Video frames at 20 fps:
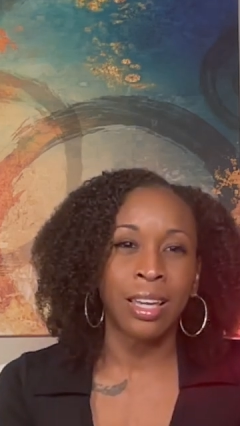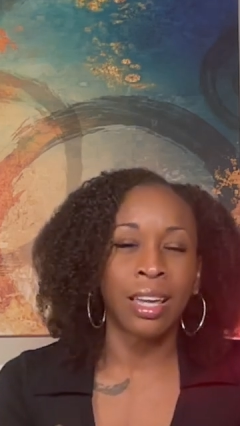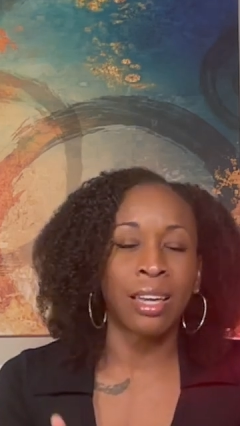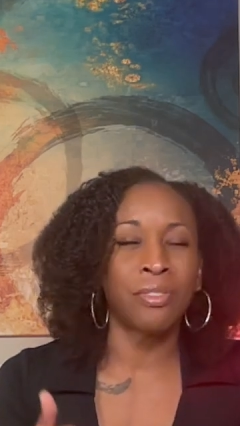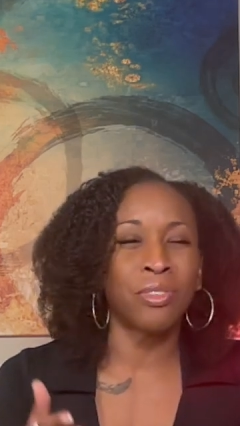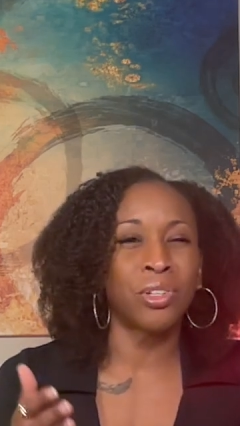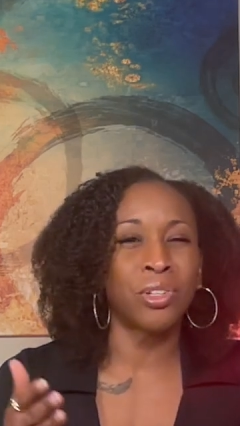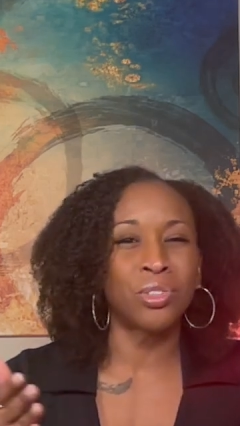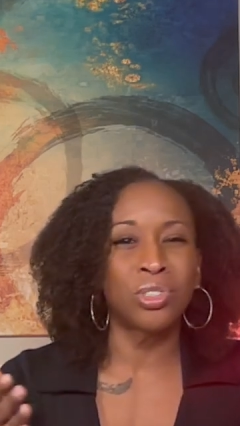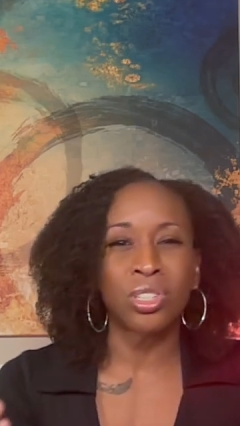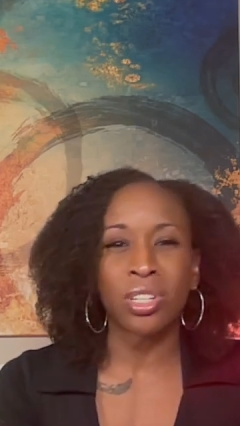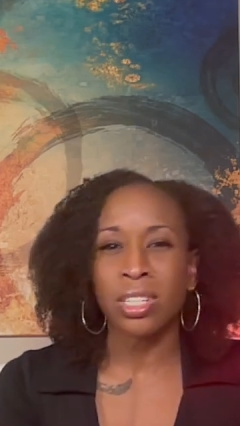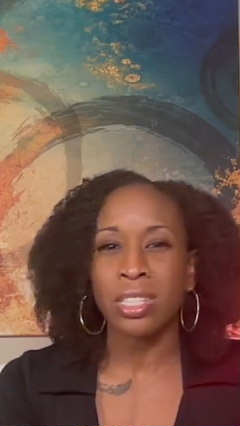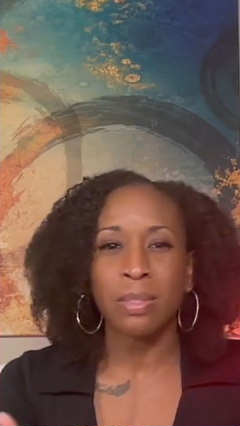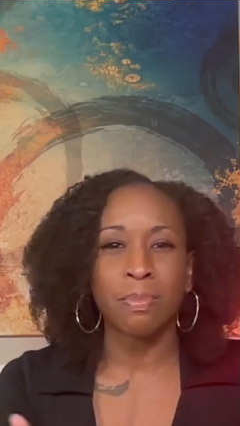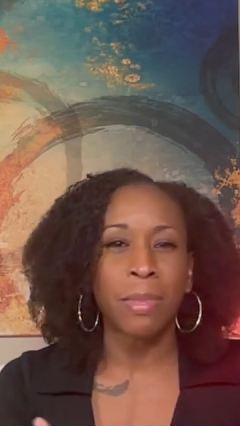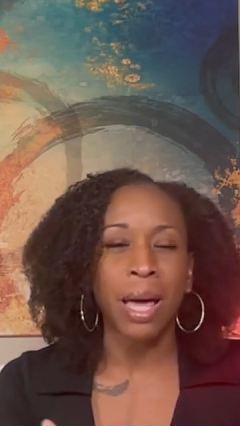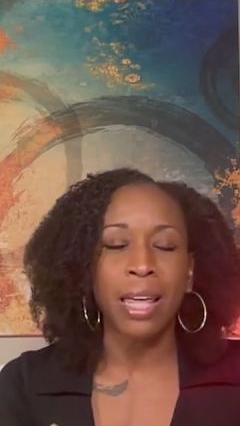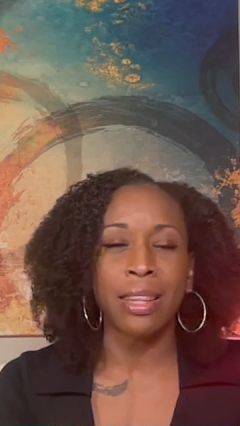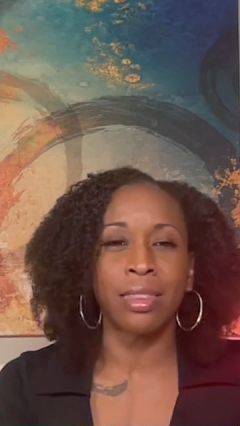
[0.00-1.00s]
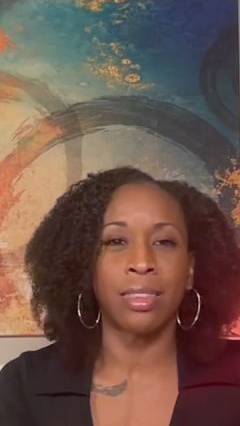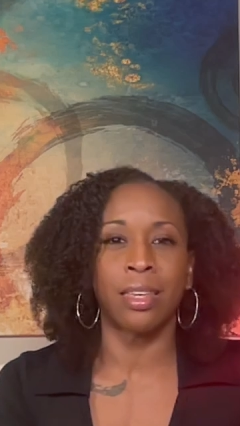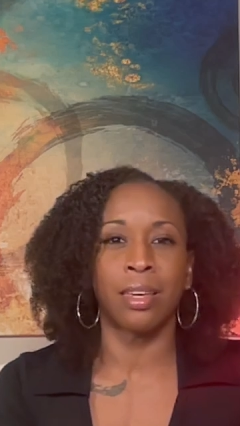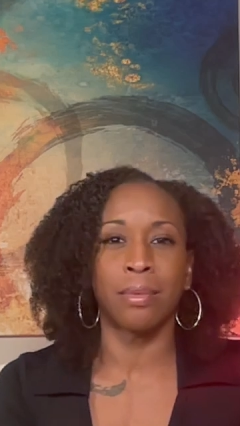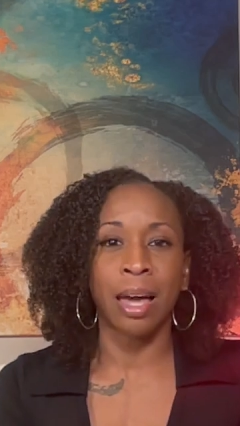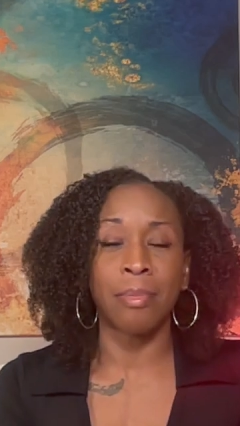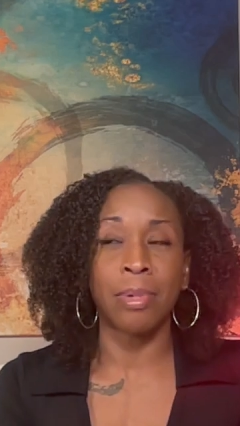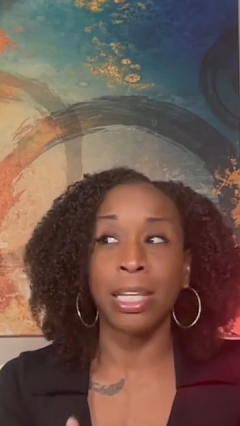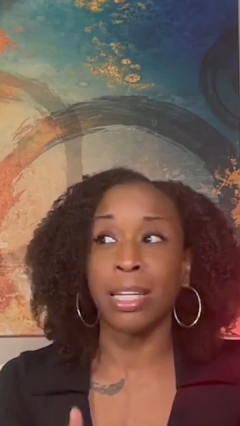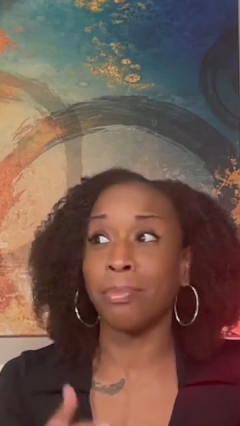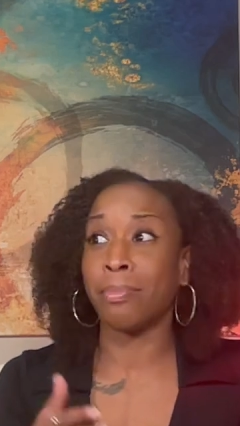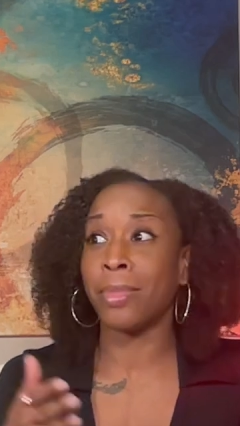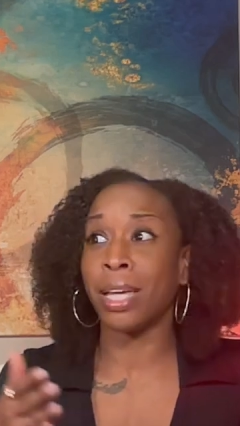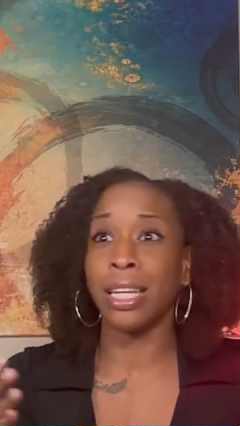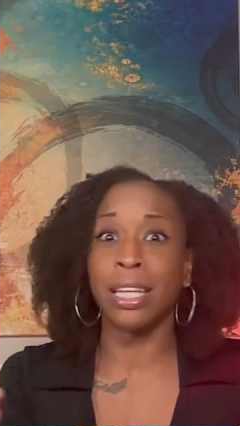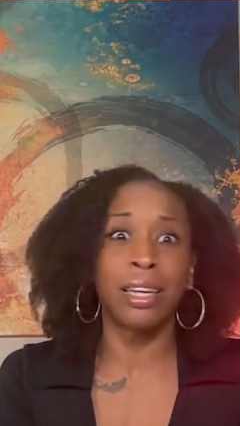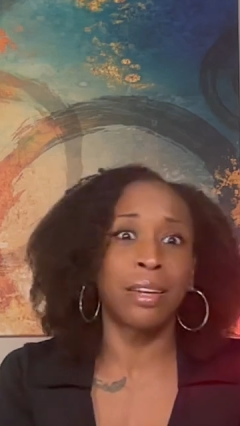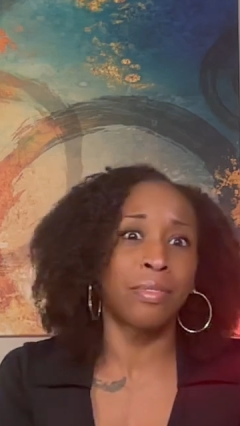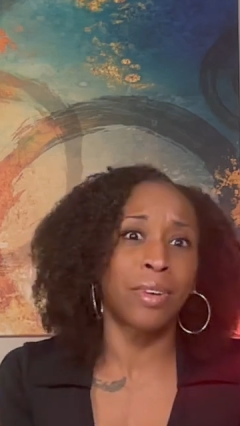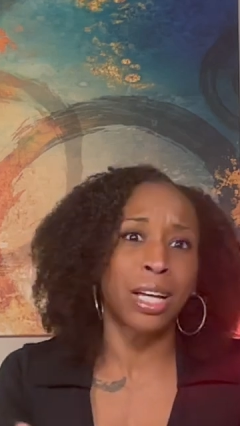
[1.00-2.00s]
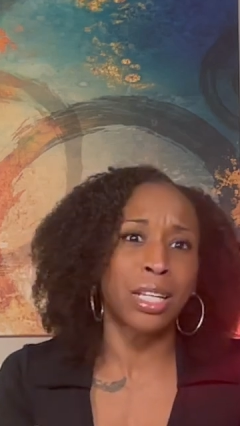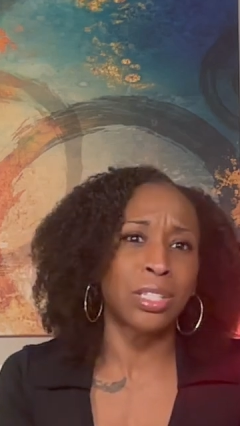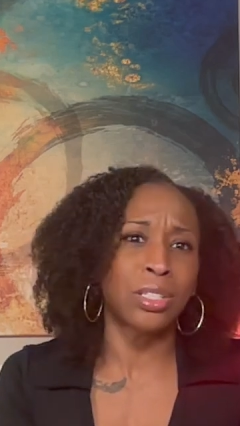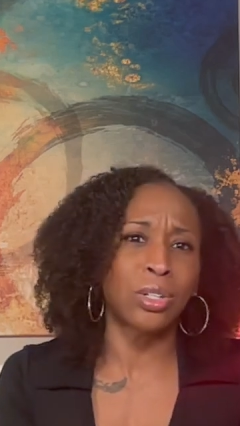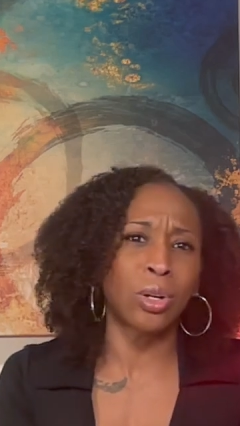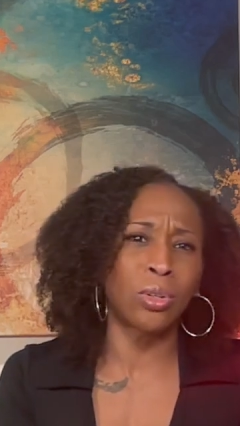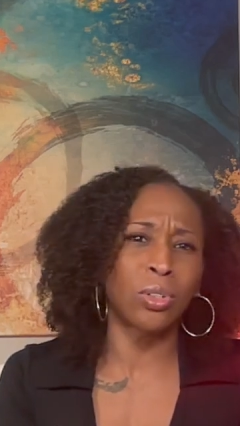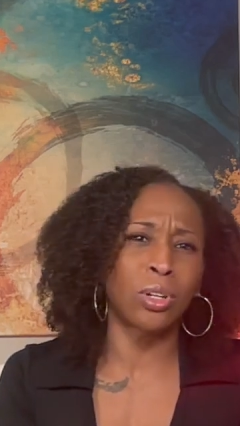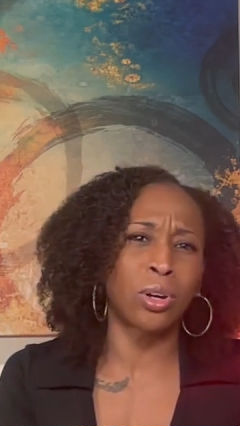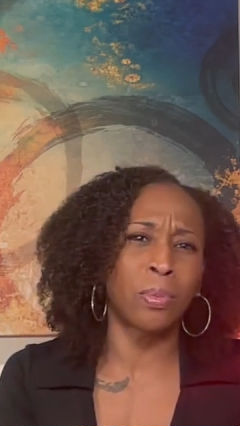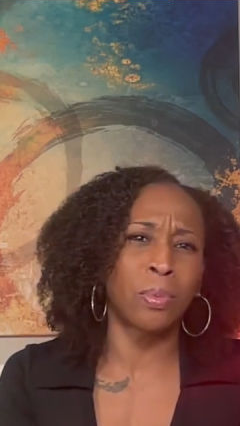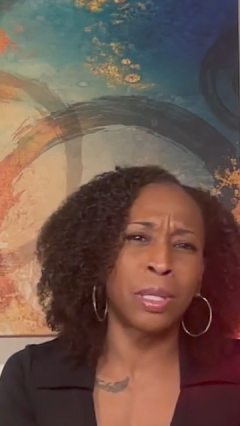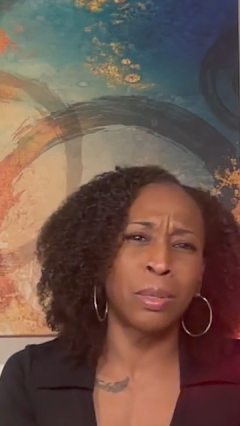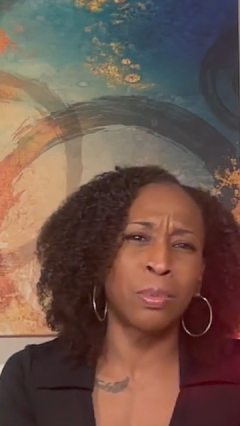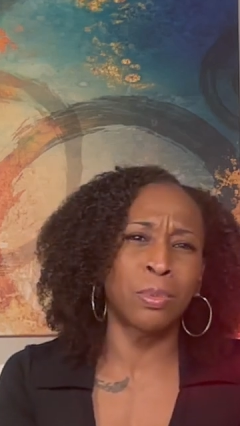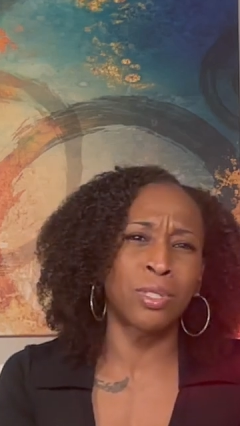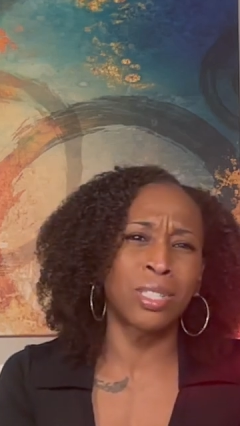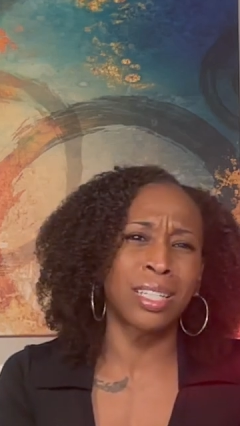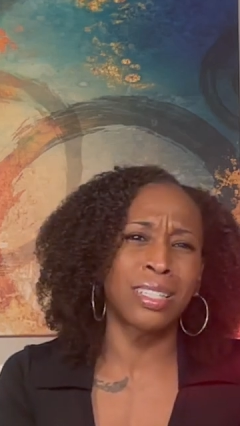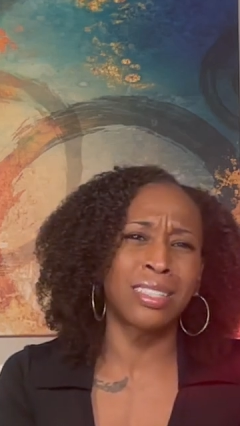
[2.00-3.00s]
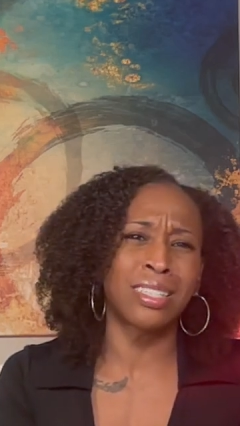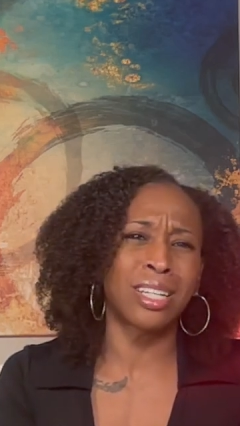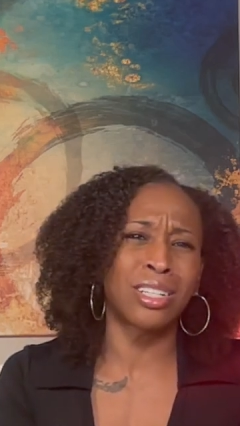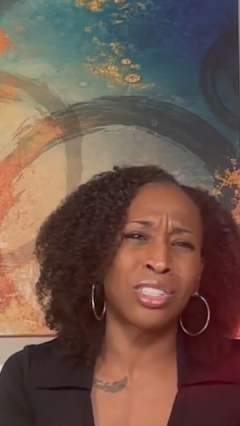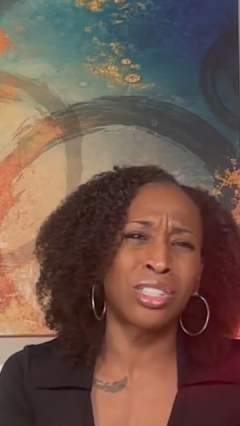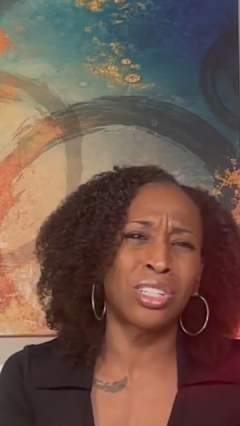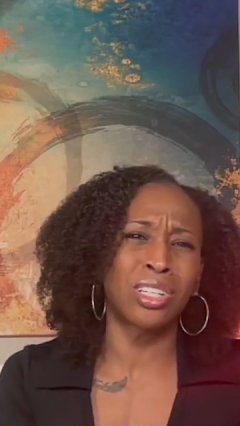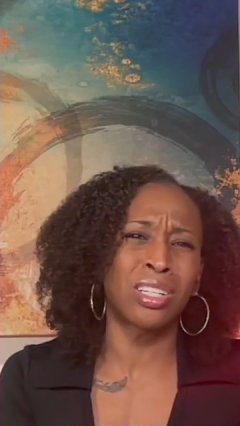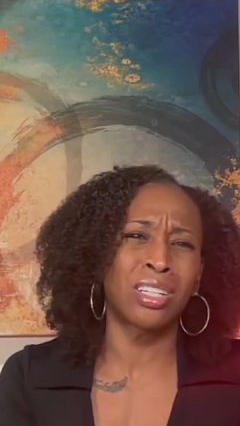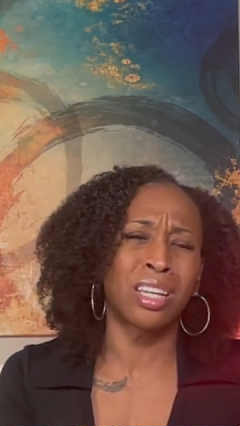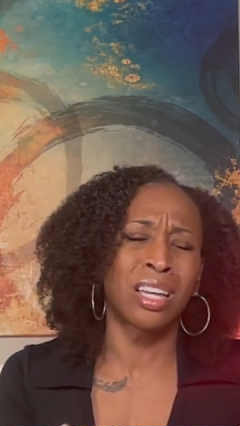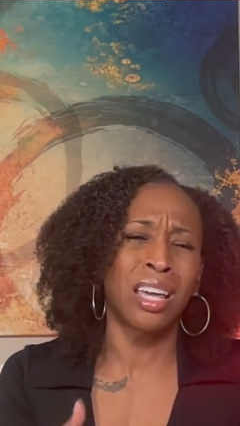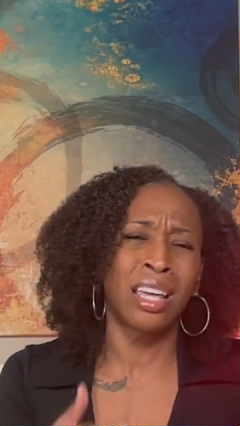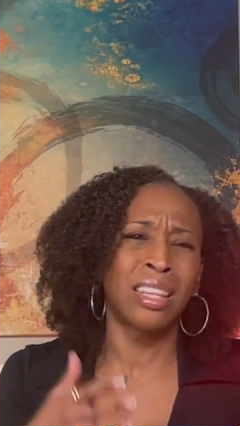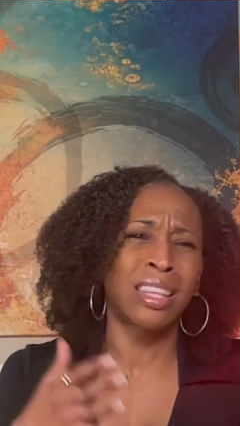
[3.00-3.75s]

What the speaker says: if you just met them. I mean, many of us don't know people's intention